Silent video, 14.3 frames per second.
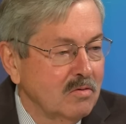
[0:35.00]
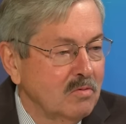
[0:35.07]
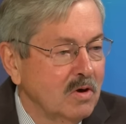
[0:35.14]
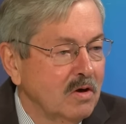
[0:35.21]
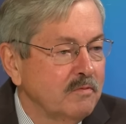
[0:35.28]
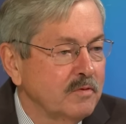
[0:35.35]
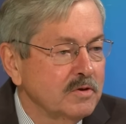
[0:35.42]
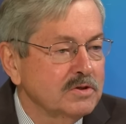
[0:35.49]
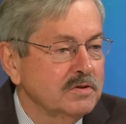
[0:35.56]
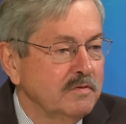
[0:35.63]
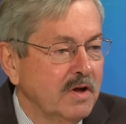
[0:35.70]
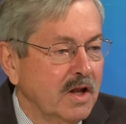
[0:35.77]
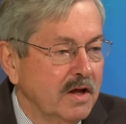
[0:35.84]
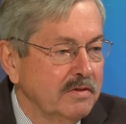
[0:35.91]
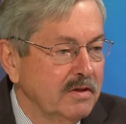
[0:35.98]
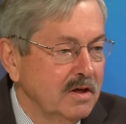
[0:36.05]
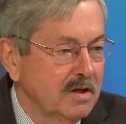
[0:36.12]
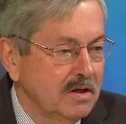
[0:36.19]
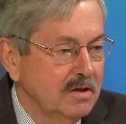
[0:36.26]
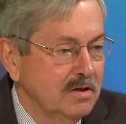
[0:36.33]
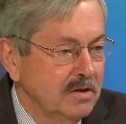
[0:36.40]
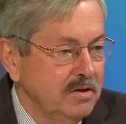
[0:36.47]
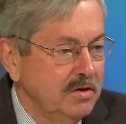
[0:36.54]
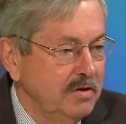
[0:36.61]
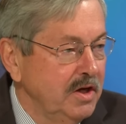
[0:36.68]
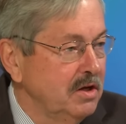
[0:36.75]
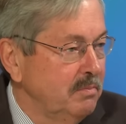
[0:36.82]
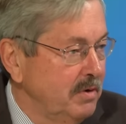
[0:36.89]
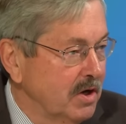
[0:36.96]
Well, first of all, I think you
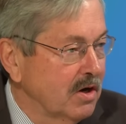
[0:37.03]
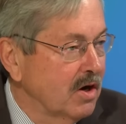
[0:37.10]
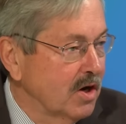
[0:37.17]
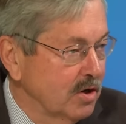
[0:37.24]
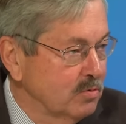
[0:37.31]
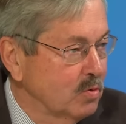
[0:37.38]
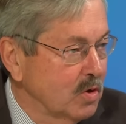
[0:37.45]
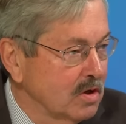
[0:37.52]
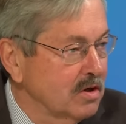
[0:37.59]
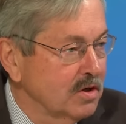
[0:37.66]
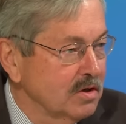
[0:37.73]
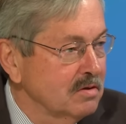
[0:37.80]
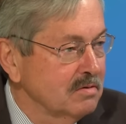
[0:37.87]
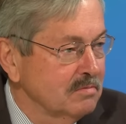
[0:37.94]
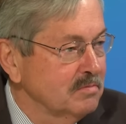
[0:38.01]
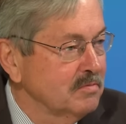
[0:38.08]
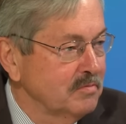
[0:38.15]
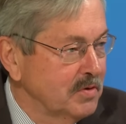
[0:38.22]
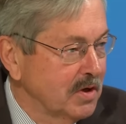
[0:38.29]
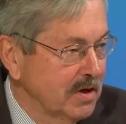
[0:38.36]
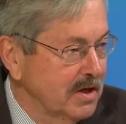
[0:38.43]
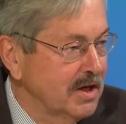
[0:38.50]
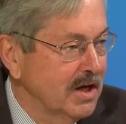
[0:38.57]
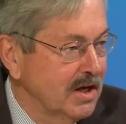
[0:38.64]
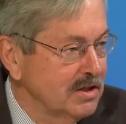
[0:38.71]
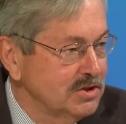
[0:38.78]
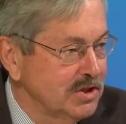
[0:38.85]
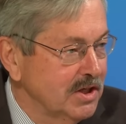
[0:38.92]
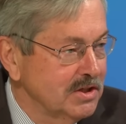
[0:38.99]
need to be a hard worker, very
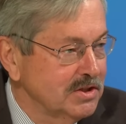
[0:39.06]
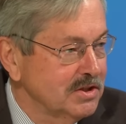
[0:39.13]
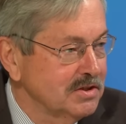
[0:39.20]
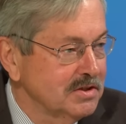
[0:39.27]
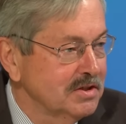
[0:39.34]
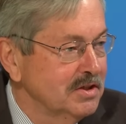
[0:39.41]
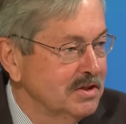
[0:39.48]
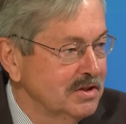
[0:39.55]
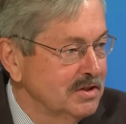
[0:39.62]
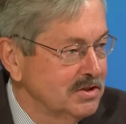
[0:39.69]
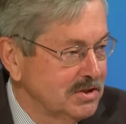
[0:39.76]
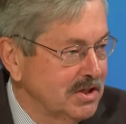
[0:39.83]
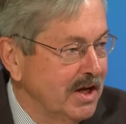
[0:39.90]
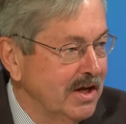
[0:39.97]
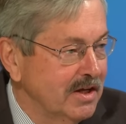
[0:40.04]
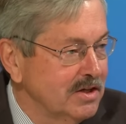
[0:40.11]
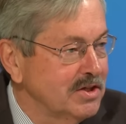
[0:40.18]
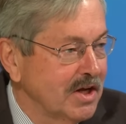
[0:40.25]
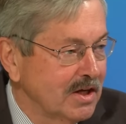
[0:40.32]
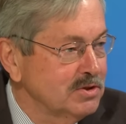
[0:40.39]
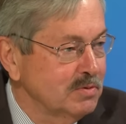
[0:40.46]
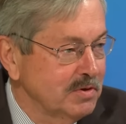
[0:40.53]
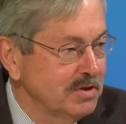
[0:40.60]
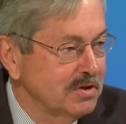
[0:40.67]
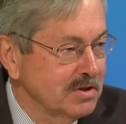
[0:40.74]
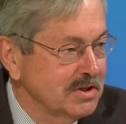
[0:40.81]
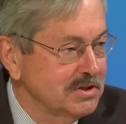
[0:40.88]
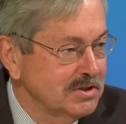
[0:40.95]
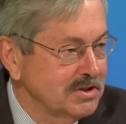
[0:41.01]
conscientious, stay in touch with
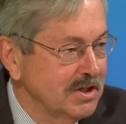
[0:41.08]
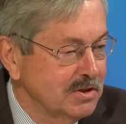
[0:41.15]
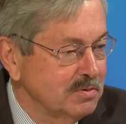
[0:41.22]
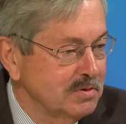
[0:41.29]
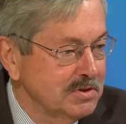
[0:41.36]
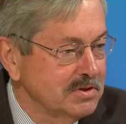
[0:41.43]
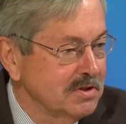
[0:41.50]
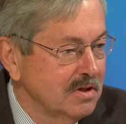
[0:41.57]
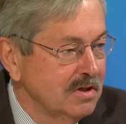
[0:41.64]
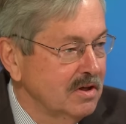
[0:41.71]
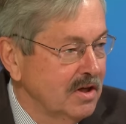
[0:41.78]
your constituents,